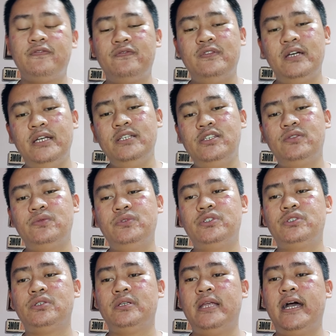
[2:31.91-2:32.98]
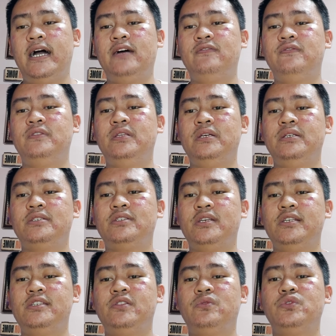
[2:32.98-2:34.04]
the institution have this
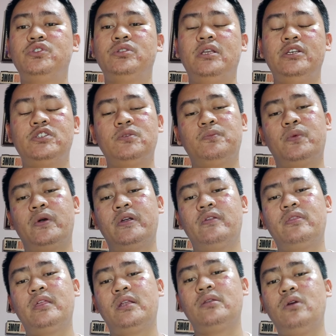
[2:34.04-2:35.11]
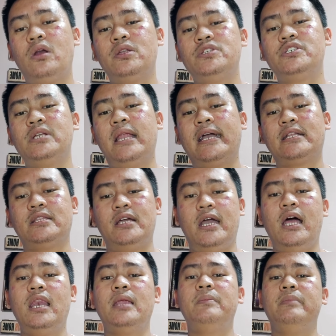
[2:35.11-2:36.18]
institutionally supported technology like the
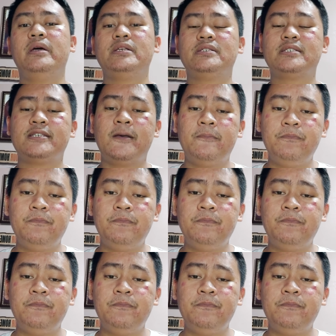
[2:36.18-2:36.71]
LMS,